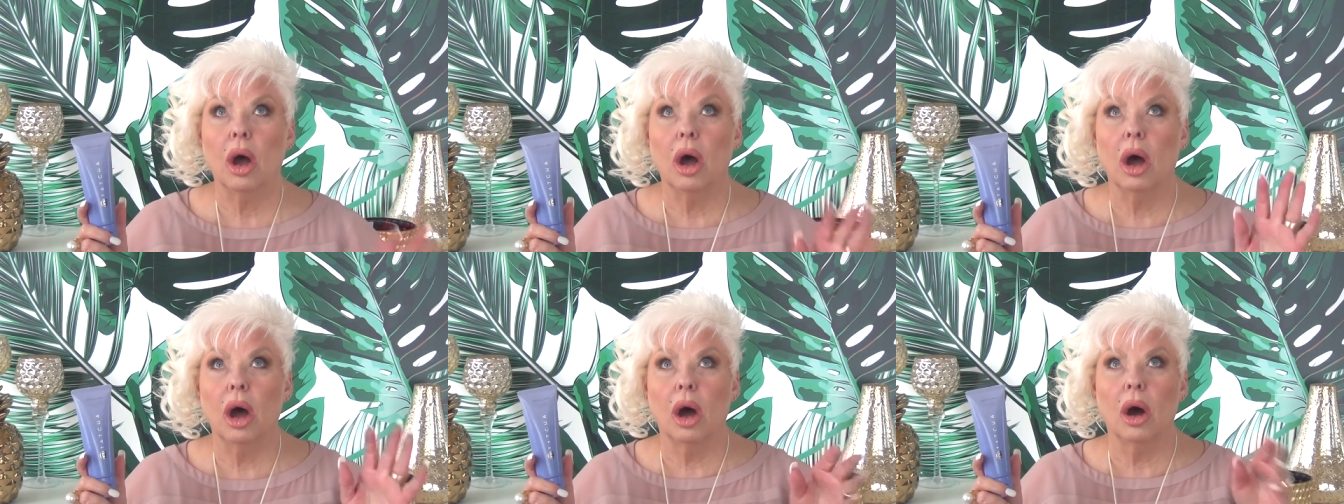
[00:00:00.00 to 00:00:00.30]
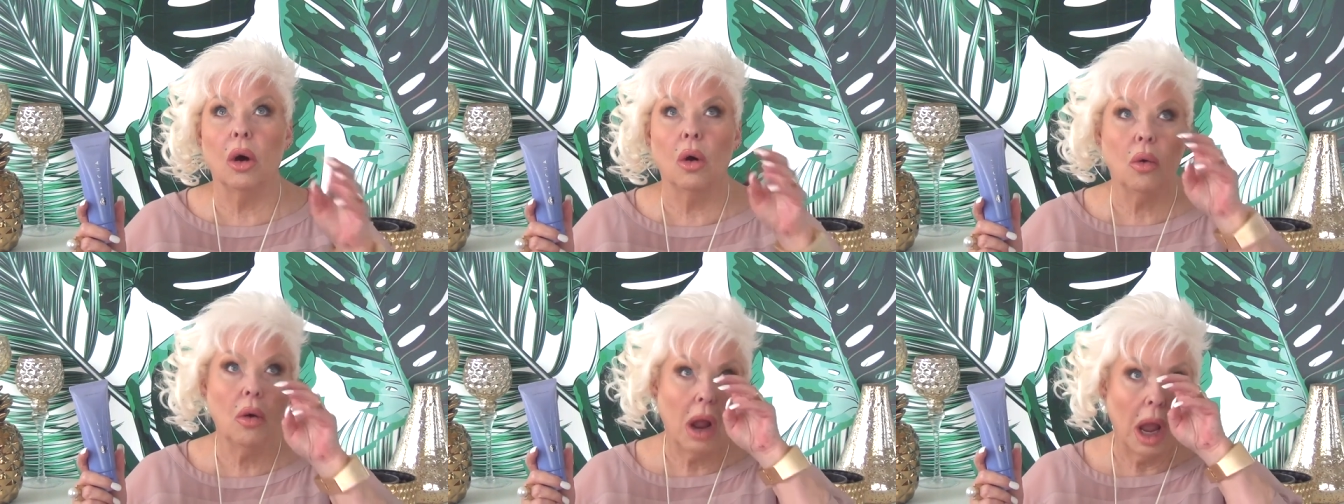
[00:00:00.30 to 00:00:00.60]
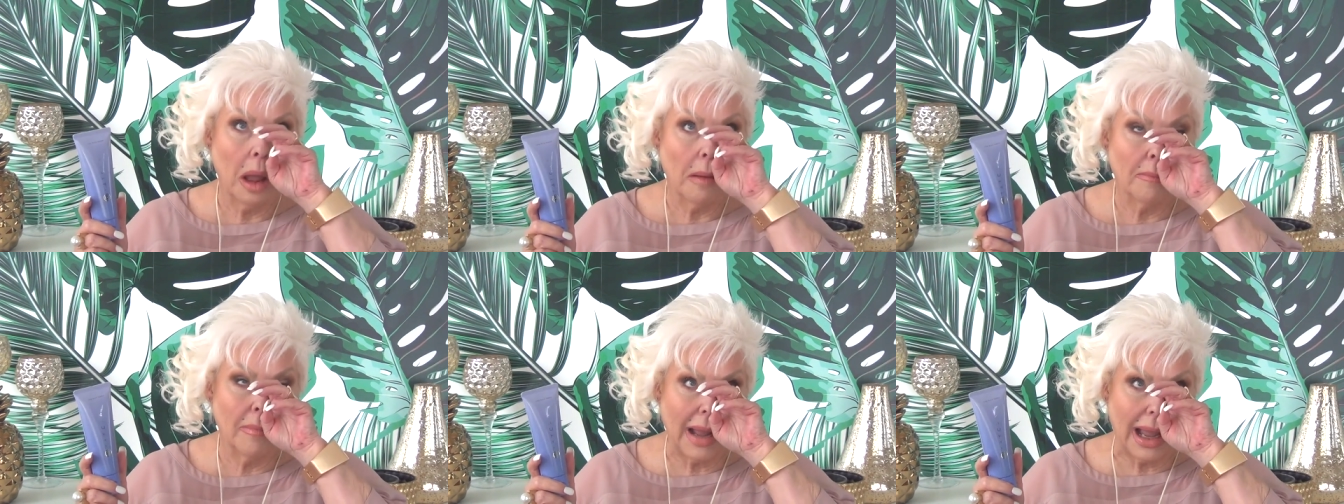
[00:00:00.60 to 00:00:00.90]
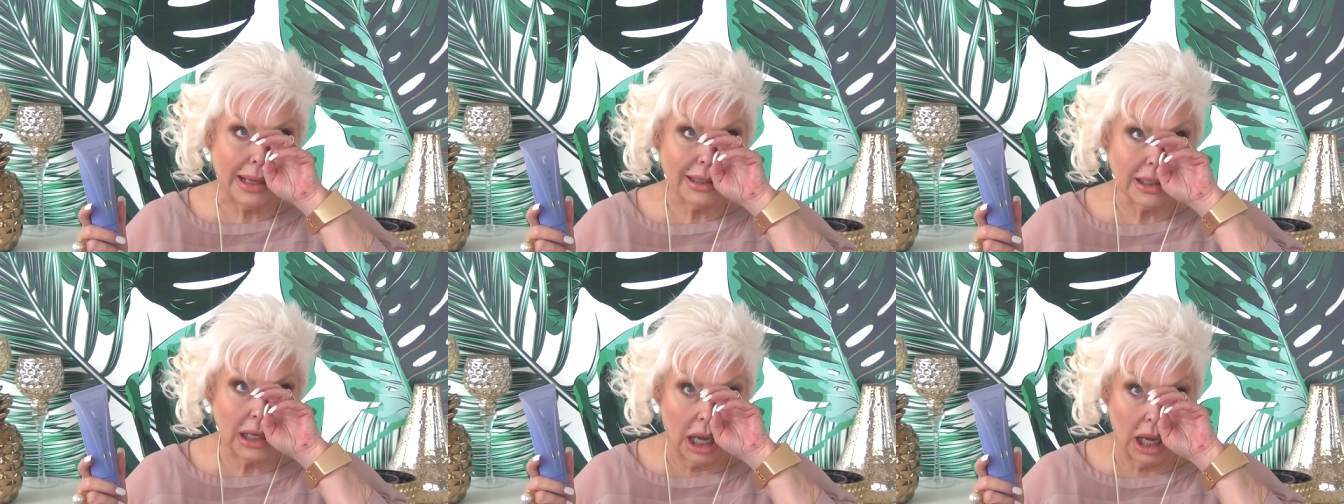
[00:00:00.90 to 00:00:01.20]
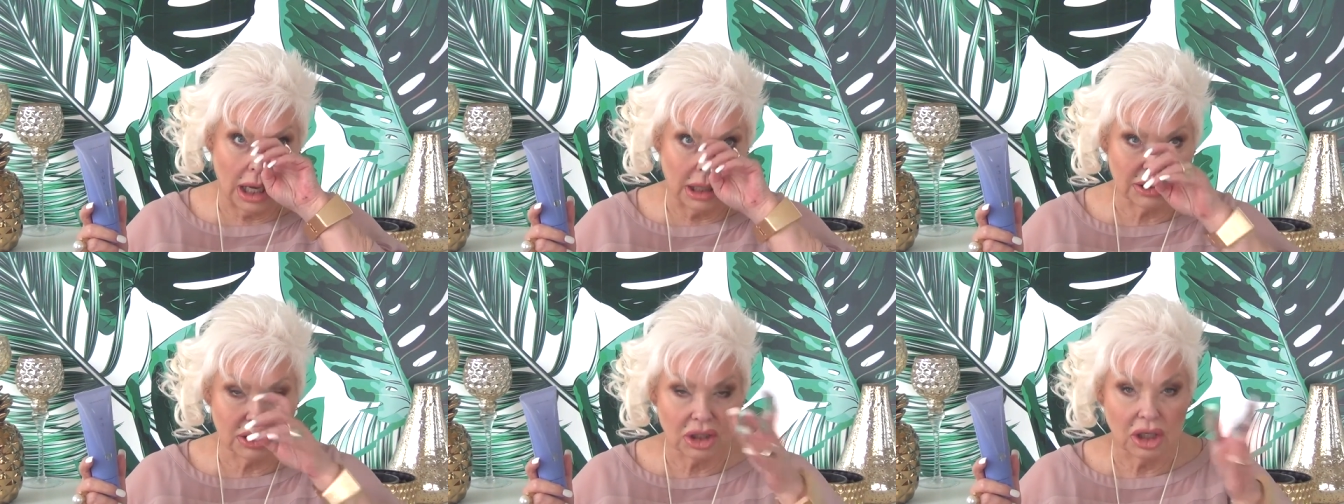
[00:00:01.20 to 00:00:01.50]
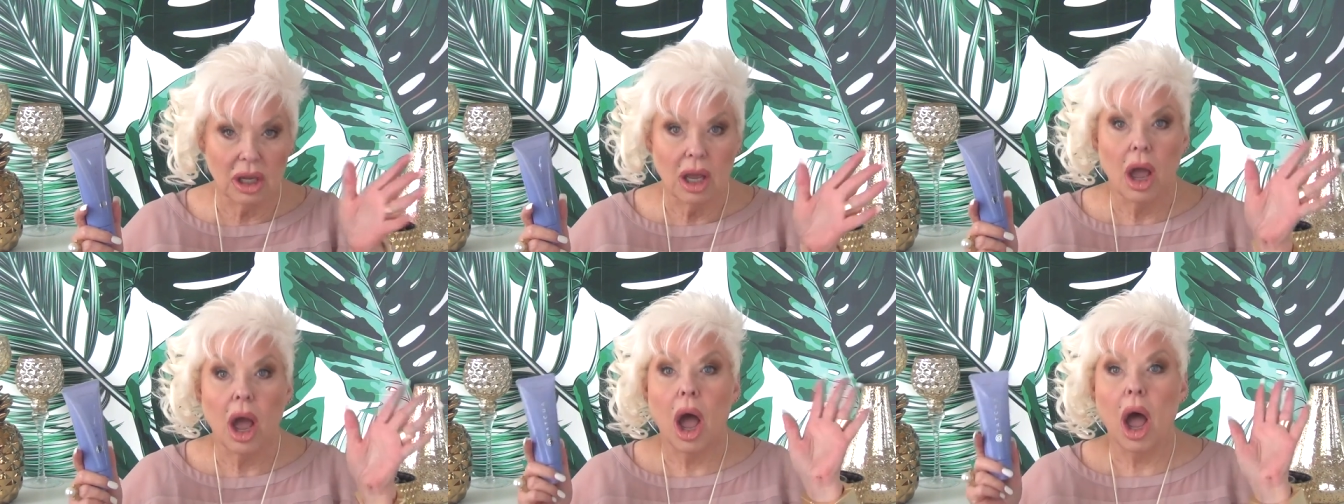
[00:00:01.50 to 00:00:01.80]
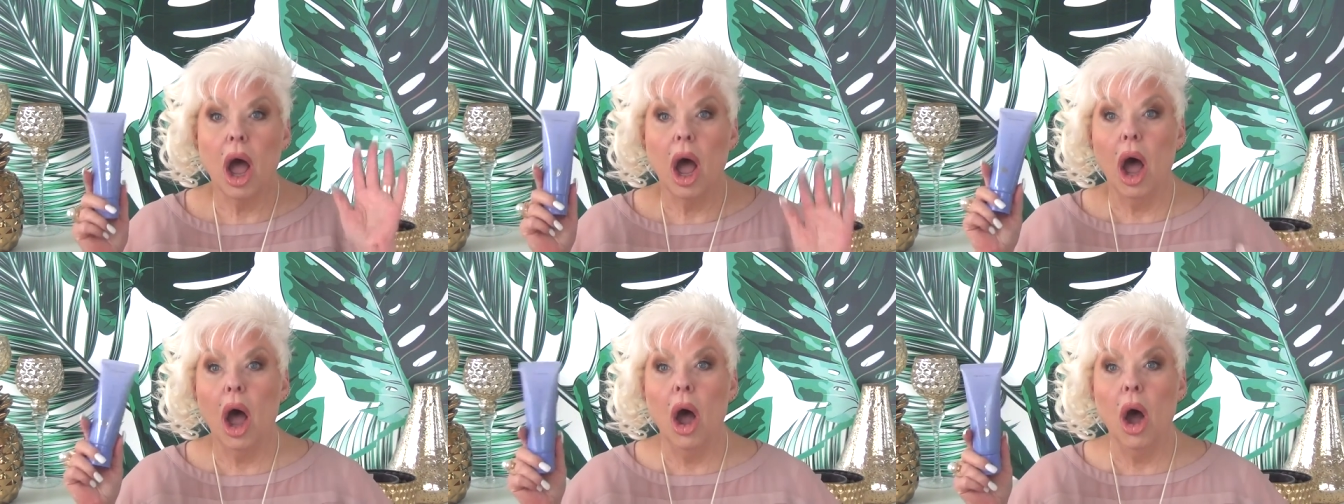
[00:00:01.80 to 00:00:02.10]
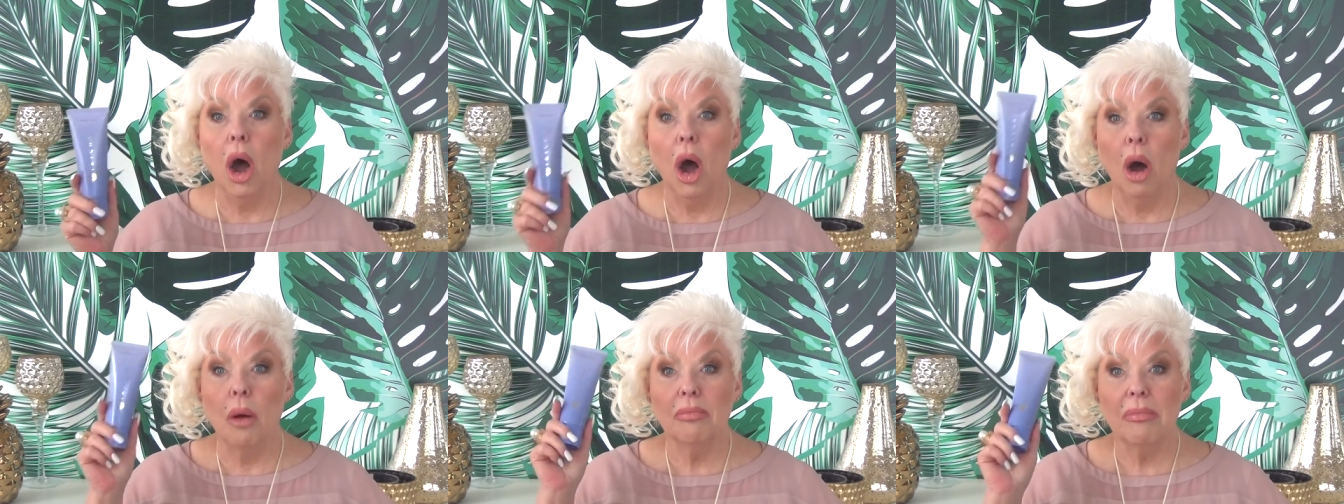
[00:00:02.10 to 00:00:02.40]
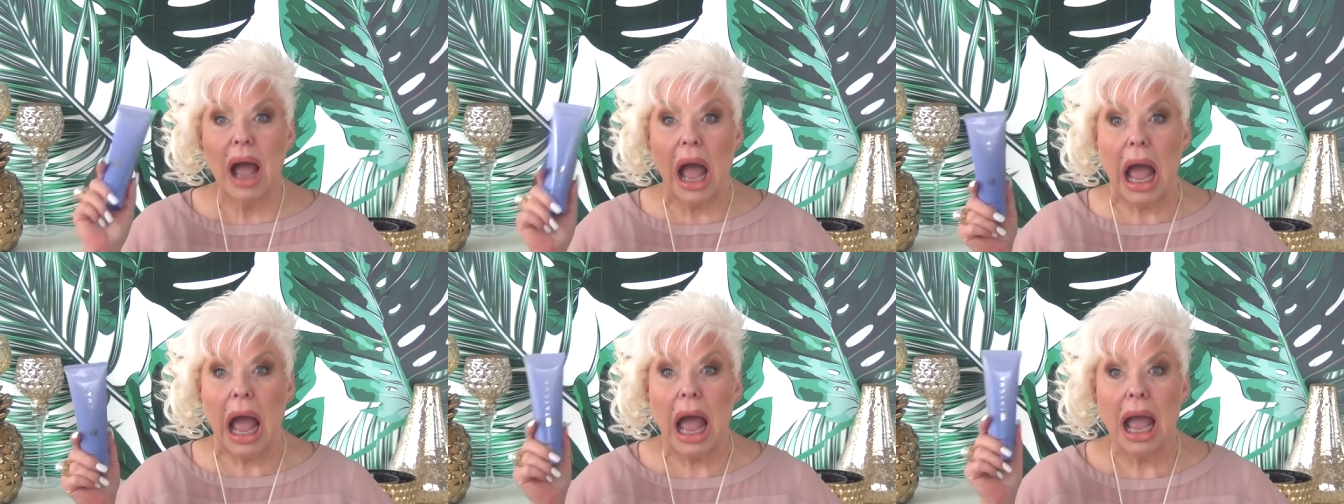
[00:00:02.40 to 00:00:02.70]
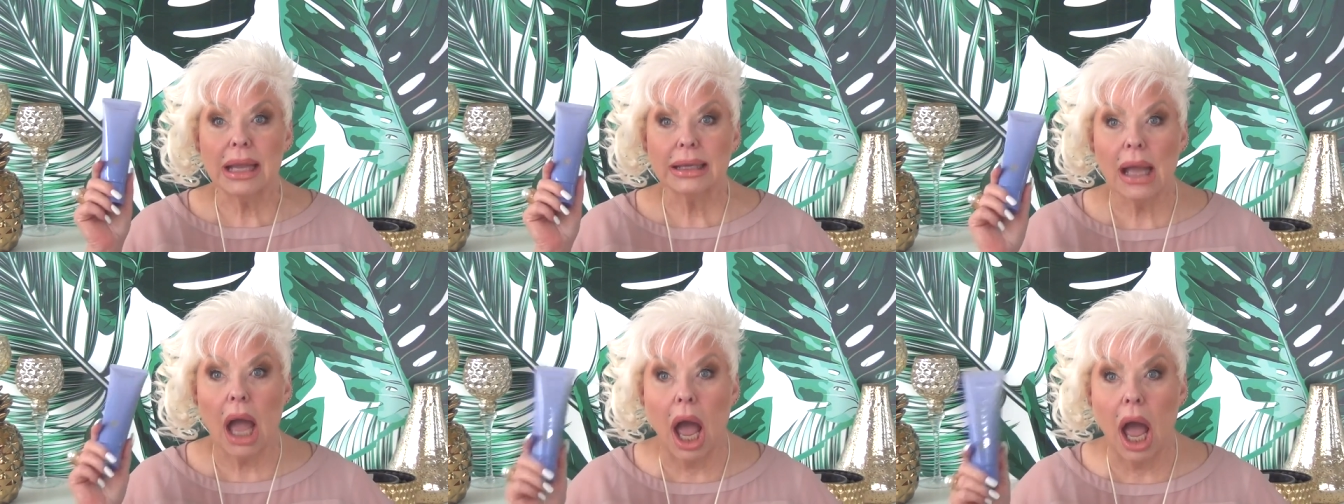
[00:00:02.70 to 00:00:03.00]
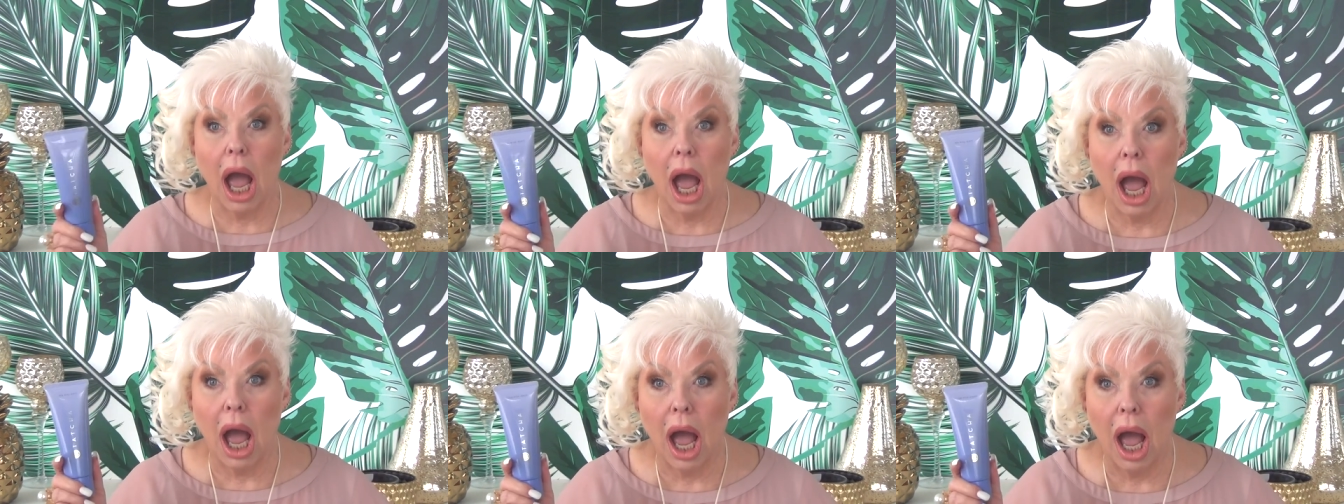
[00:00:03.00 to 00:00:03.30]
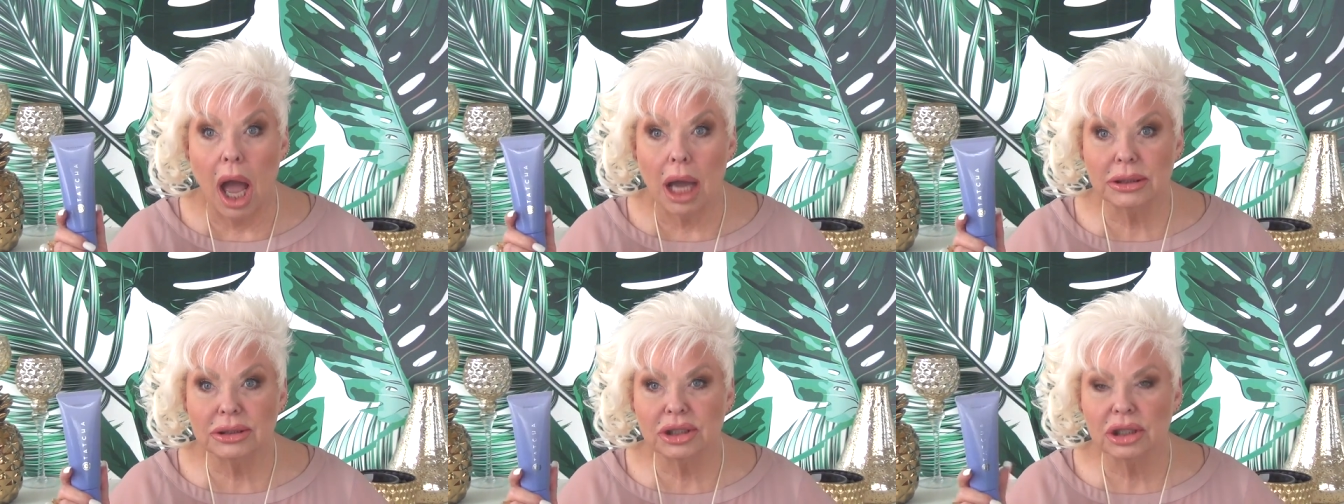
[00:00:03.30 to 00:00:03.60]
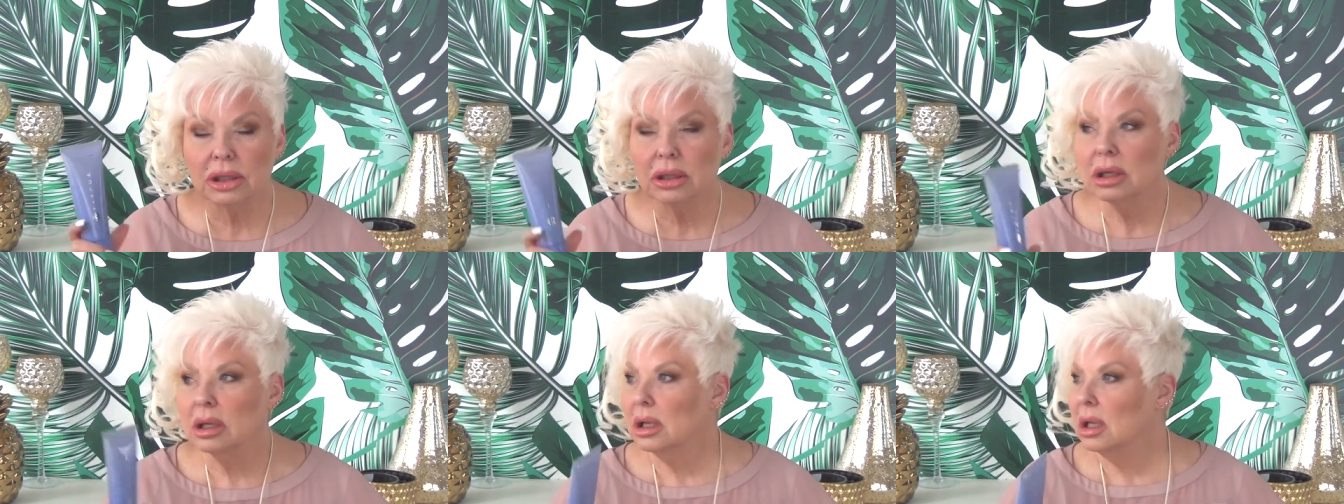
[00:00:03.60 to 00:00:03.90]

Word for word: Oh my gosh. Oh my gosh.